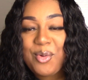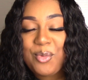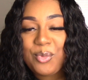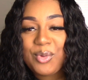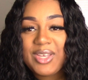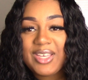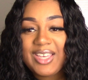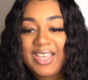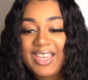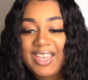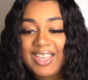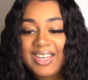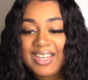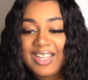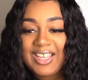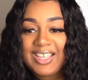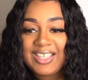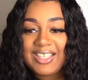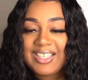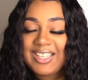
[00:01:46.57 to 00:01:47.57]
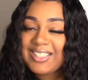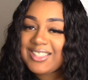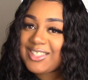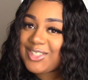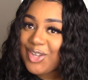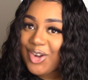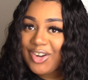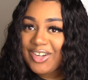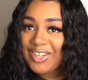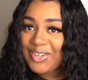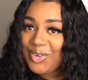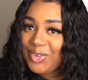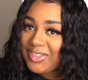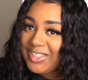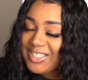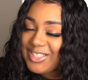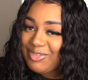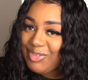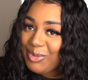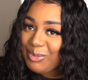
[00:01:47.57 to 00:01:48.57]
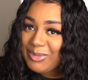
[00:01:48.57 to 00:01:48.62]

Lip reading: we can get started on this room